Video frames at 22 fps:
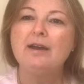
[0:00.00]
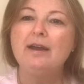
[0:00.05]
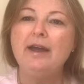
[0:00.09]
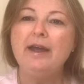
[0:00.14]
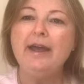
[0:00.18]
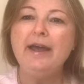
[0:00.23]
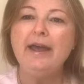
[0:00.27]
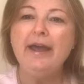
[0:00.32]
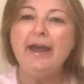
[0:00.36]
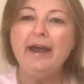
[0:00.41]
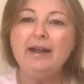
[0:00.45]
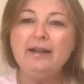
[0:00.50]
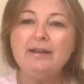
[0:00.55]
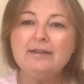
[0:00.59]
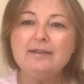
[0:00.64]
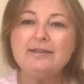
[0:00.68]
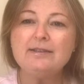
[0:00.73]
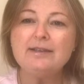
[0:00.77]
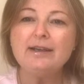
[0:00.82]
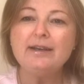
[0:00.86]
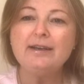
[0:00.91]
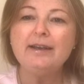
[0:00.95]

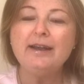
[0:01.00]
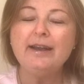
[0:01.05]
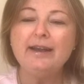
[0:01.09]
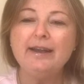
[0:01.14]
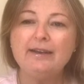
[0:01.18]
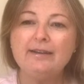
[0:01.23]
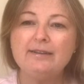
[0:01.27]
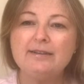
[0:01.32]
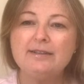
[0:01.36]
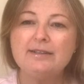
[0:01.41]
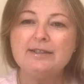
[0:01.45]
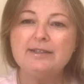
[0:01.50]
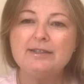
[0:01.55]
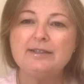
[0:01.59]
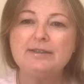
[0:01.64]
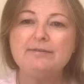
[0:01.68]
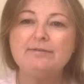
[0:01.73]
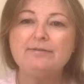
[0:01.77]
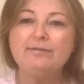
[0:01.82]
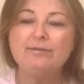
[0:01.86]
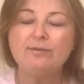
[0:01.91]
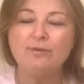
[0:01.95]
Health and
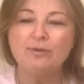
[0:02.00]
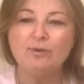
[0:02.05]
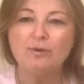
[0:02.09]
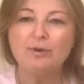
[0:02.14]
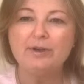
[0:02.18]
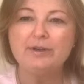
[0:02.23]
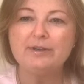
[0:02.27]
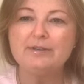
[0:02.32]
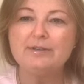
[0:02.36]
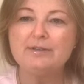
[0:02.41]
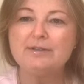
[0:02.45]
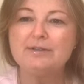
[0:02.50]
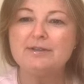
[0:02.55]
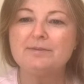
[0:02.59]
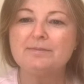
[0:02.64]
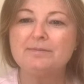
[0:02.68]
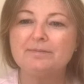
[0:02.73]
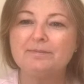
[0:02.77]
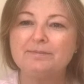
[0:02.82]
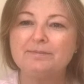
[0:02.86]
healthy voice.